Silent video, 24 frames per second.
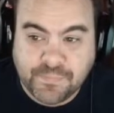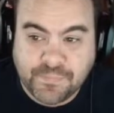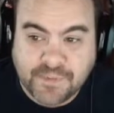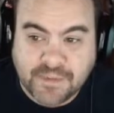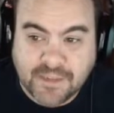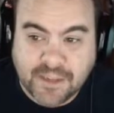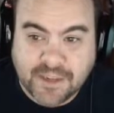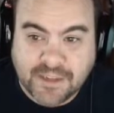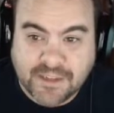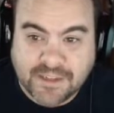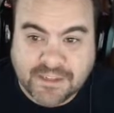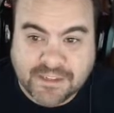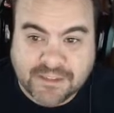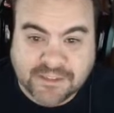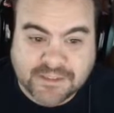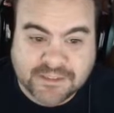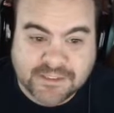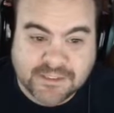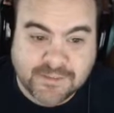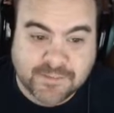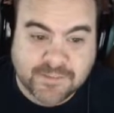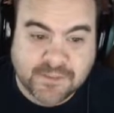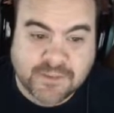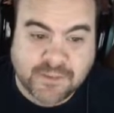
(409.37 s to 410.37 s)
he
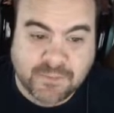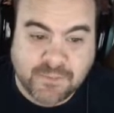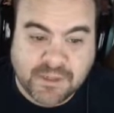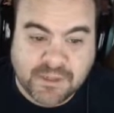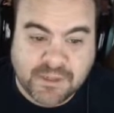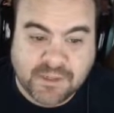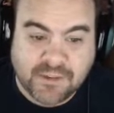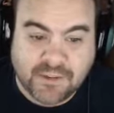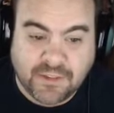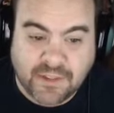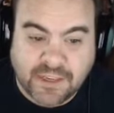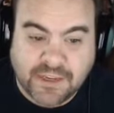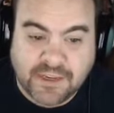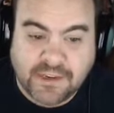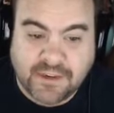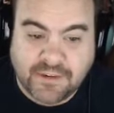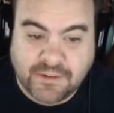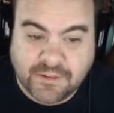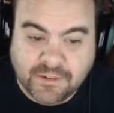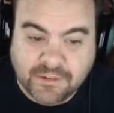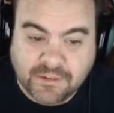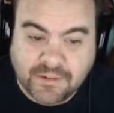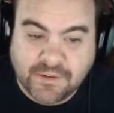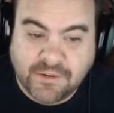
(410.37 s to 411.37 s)
seems to be like
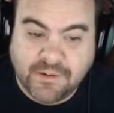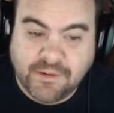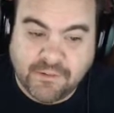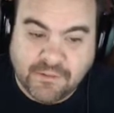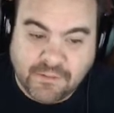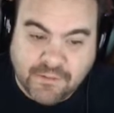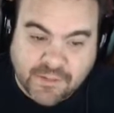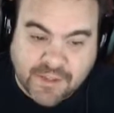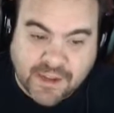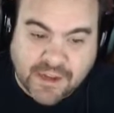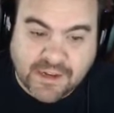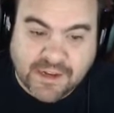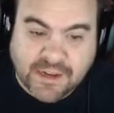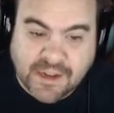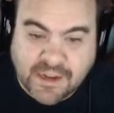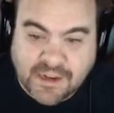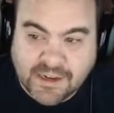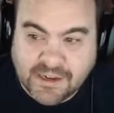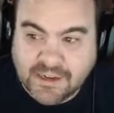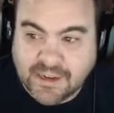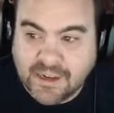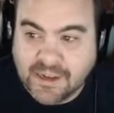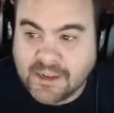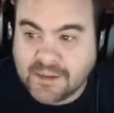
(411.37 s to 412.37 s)
that kind of
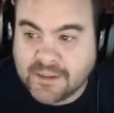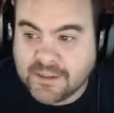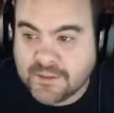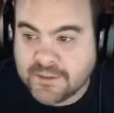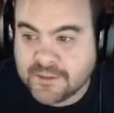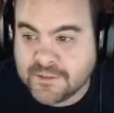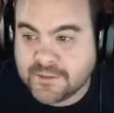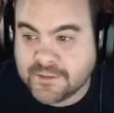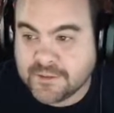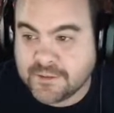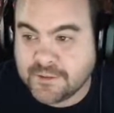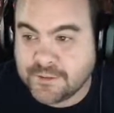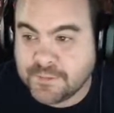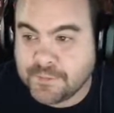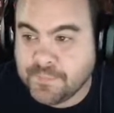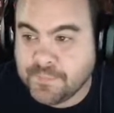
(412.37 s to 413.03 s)
guy. So,